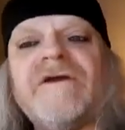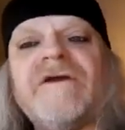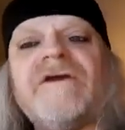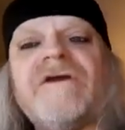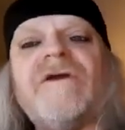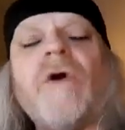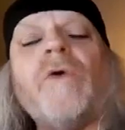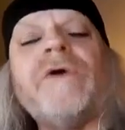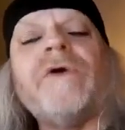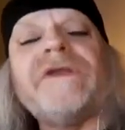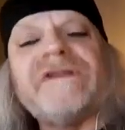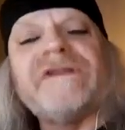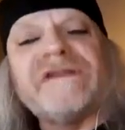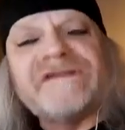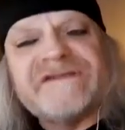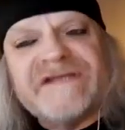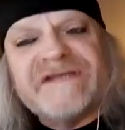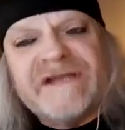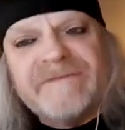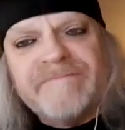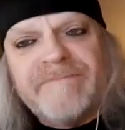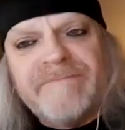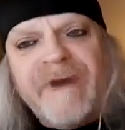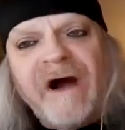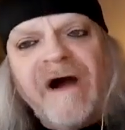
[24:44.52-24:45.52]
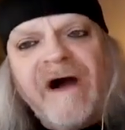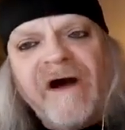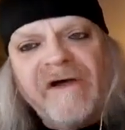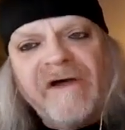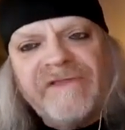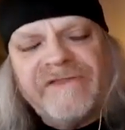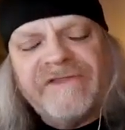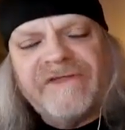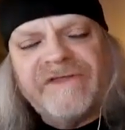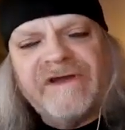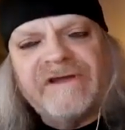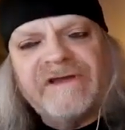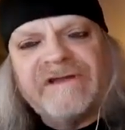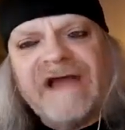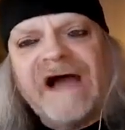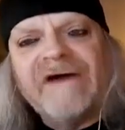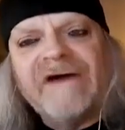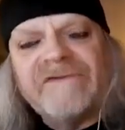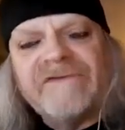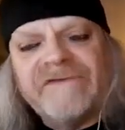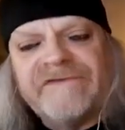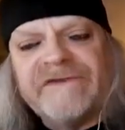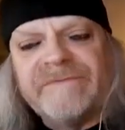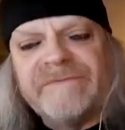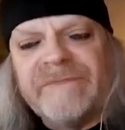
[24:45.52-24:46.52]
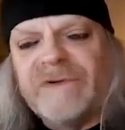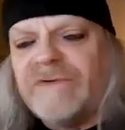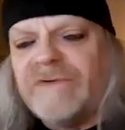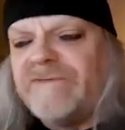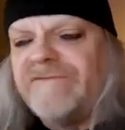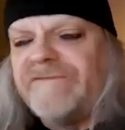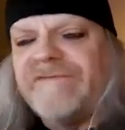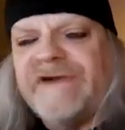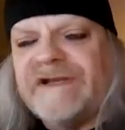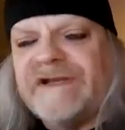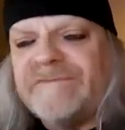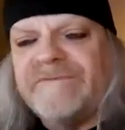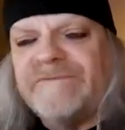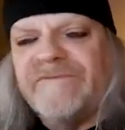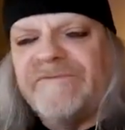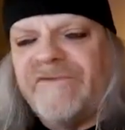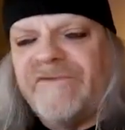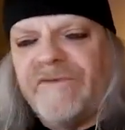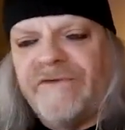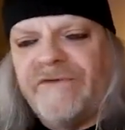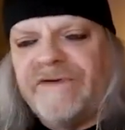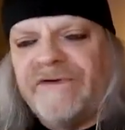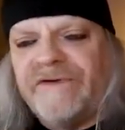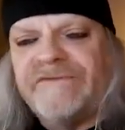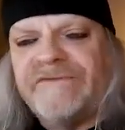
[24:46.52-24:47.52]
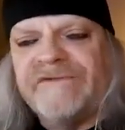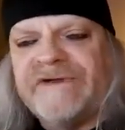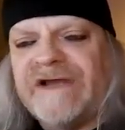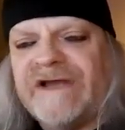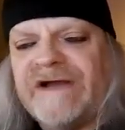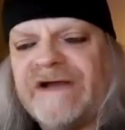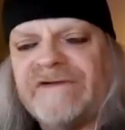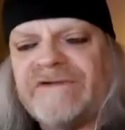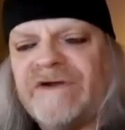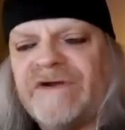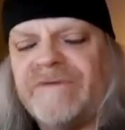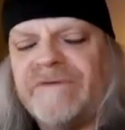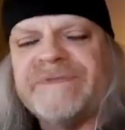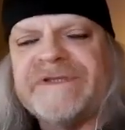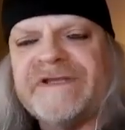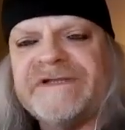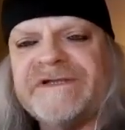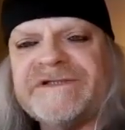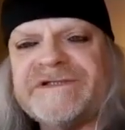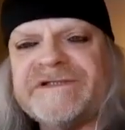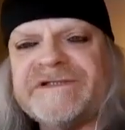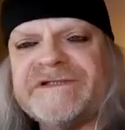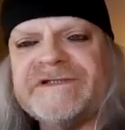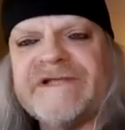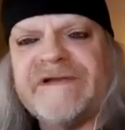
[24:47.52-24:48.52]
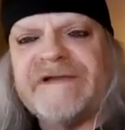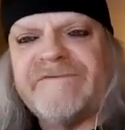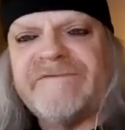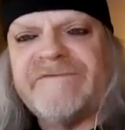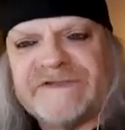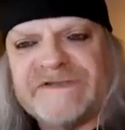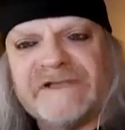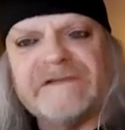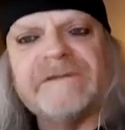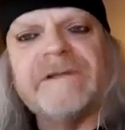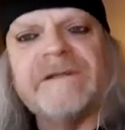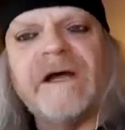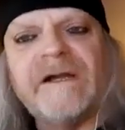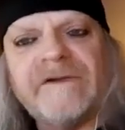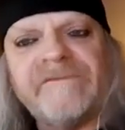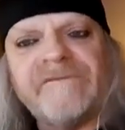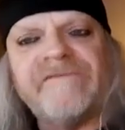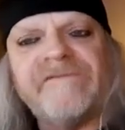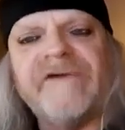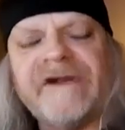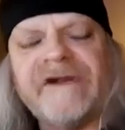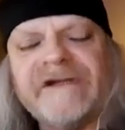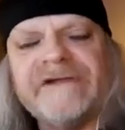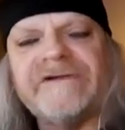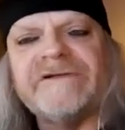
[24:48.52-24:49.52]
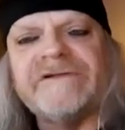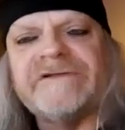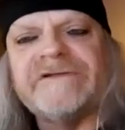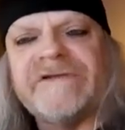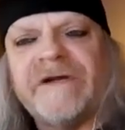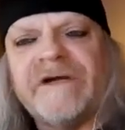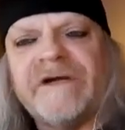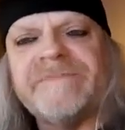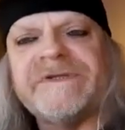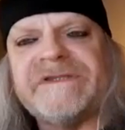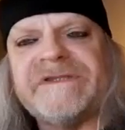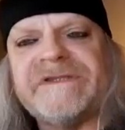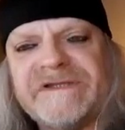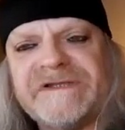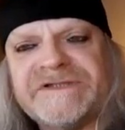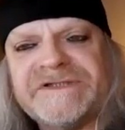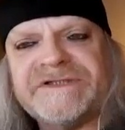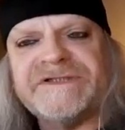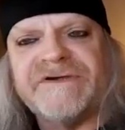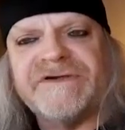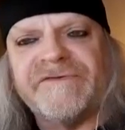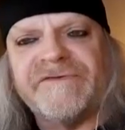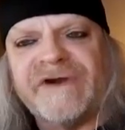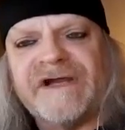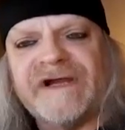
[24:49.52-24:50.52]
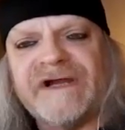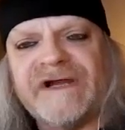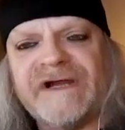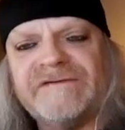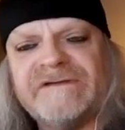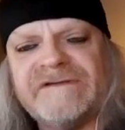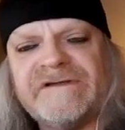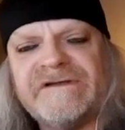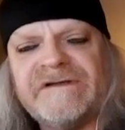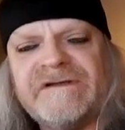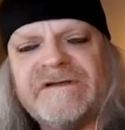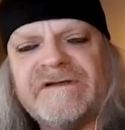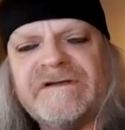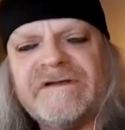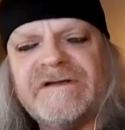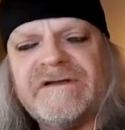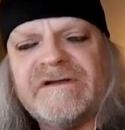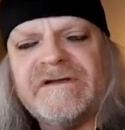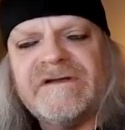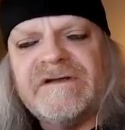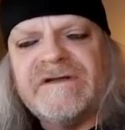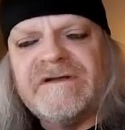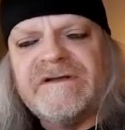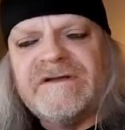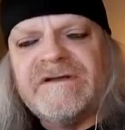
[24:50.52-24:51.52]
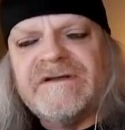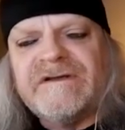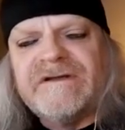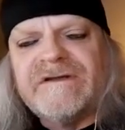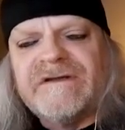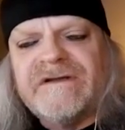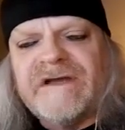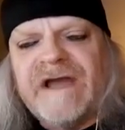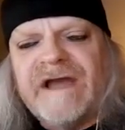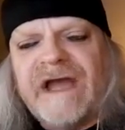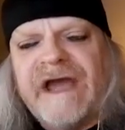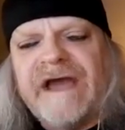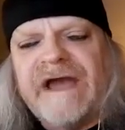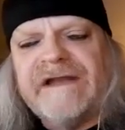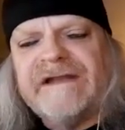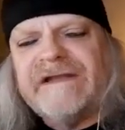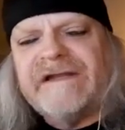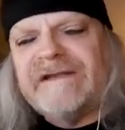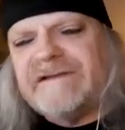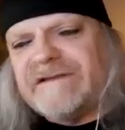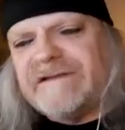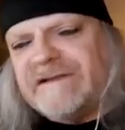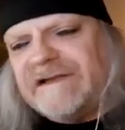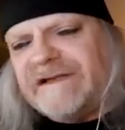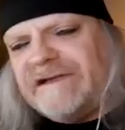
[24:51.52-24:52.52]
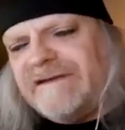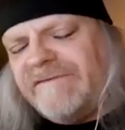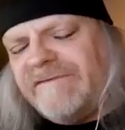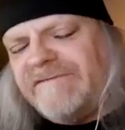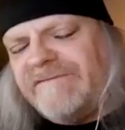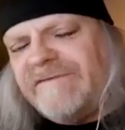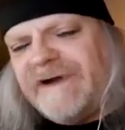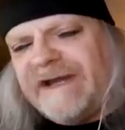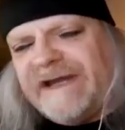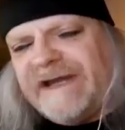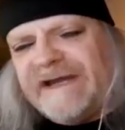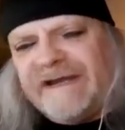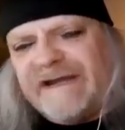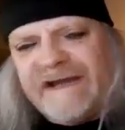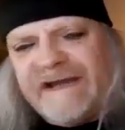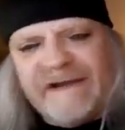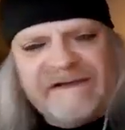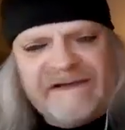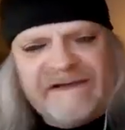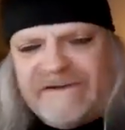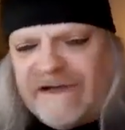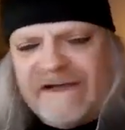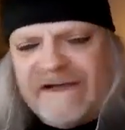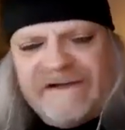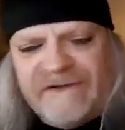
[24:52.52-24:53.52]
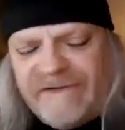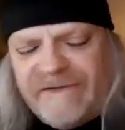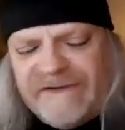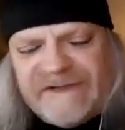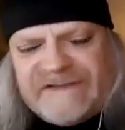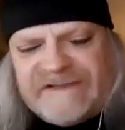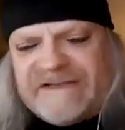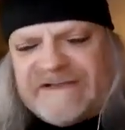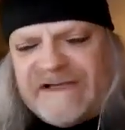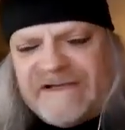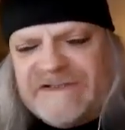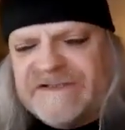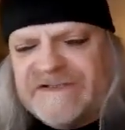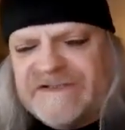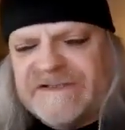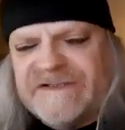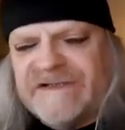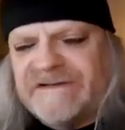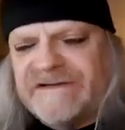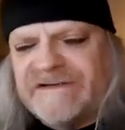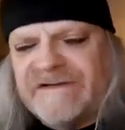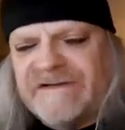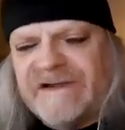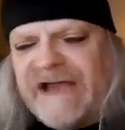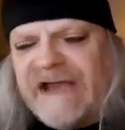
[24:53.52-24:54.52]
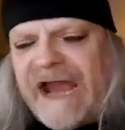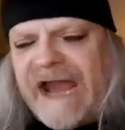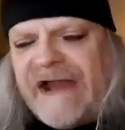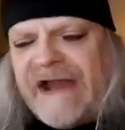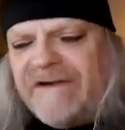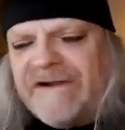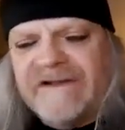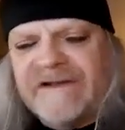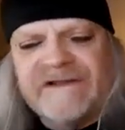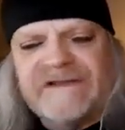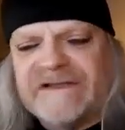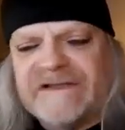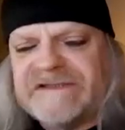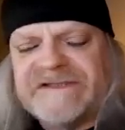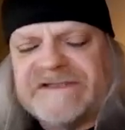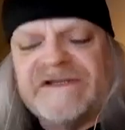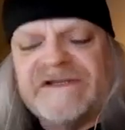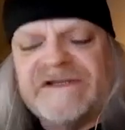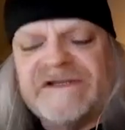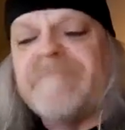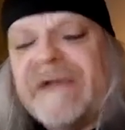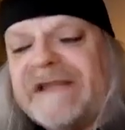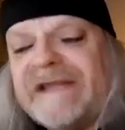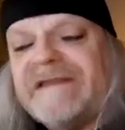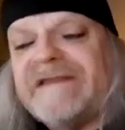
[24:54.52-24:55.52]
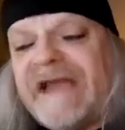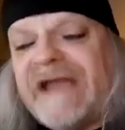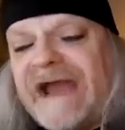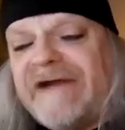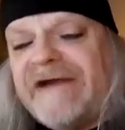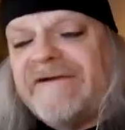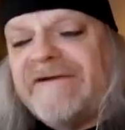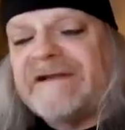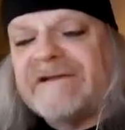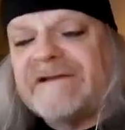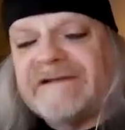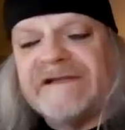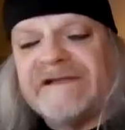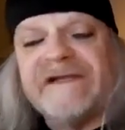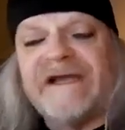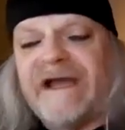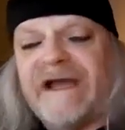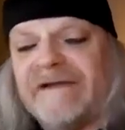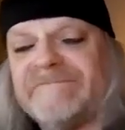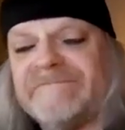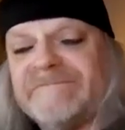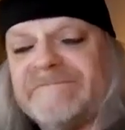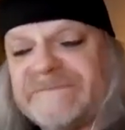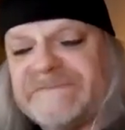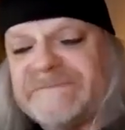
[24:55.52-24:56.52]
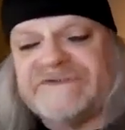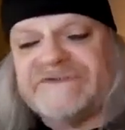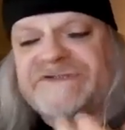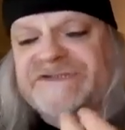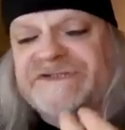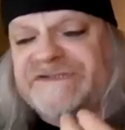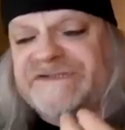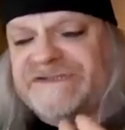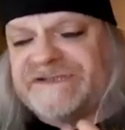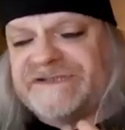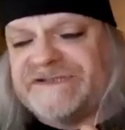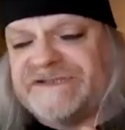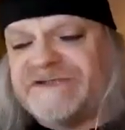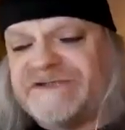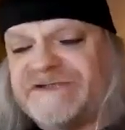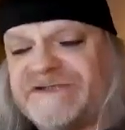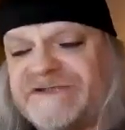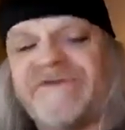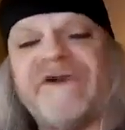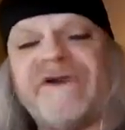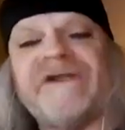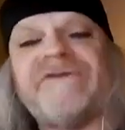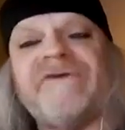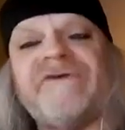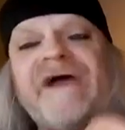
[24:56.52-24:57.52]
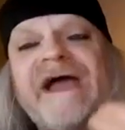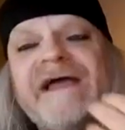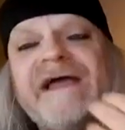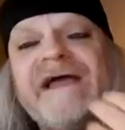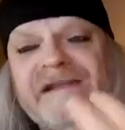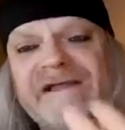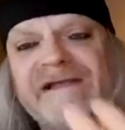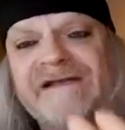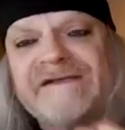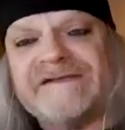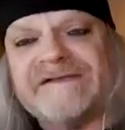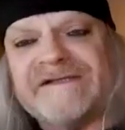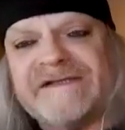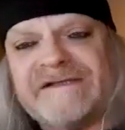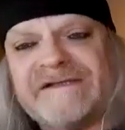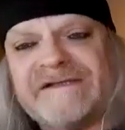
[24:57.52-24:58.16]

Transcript: going the same path. And out of the blue, Venom weren't without competition. There was a lot of very good competition around, And it, in a way, I know it sounds arrogant. It's not meant arrogantly. I'm just trying to analyze it.